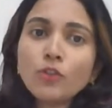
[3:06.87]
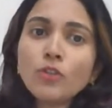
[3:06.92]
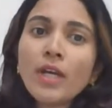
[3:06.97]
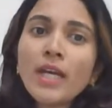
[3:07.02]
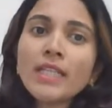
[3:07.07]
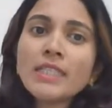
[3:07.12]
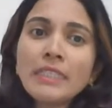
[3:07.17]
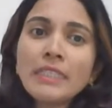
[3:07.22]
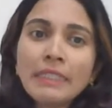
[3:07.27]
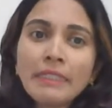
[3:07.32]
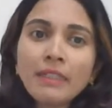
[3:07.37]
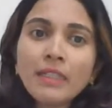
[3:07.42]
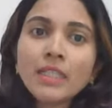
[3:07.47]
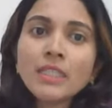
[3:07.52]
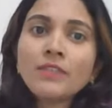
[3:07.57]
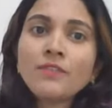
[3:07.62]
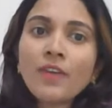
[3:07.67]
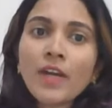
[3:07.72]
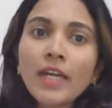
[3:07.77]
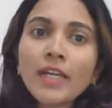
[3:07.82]
as little
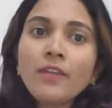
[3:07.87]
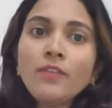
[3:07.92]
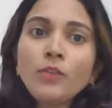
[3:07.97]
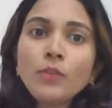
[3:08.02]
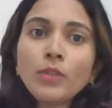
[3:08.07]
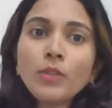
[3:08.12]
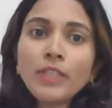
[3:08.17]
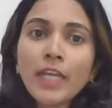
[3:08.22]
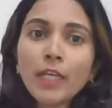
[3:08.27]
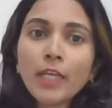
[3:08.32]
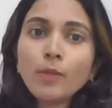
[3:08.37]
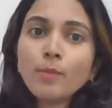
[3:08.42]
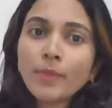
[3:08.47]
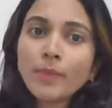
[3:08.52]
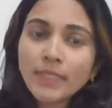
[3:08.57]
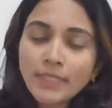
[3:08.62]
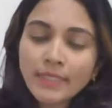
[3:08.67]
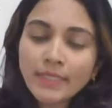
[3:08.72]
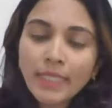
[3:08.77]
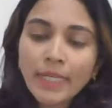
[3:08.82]
as 5 to
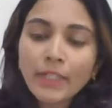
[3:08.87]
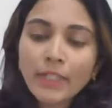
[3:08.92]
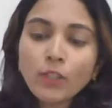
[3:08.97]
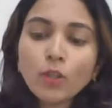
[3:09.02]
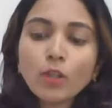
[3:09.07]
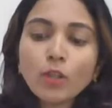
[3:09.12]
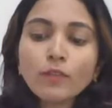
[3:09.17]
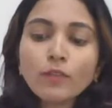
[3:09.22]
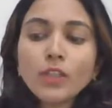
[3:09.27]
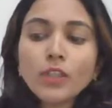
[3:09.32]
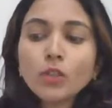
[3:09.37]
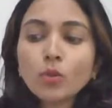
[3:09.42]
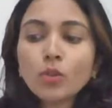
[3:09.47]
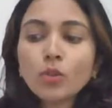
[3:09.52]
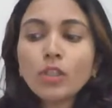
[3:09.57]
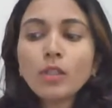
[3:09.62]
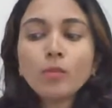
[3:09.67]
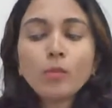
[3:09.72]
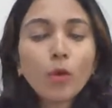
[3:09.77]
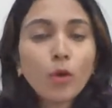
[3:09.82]
10% of the
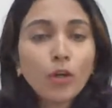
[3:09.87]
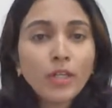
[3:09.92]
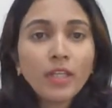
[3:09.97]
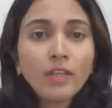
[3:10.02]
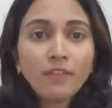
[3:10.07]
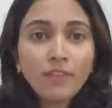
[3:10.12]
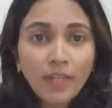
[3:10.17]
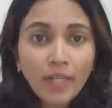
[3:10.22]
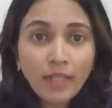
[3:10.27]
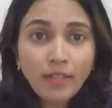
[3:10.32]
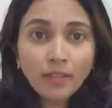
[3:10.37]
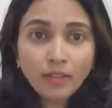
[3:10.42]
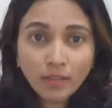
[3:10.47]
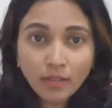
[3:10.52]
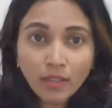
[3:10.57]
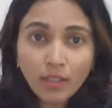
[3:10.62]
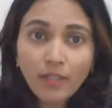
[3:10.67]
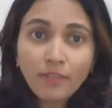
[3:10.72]
total body weight,